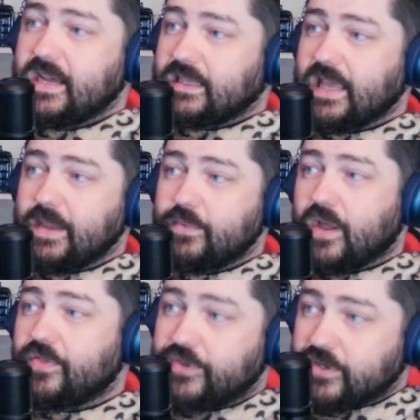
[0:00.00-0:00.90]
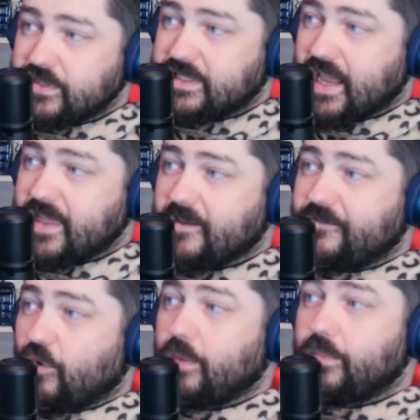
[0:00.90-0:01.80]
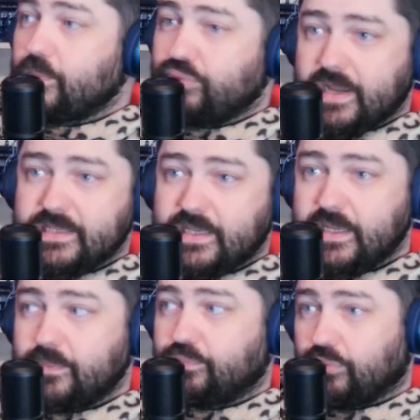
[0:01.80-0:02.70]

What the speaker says: claimed on Thursday that former President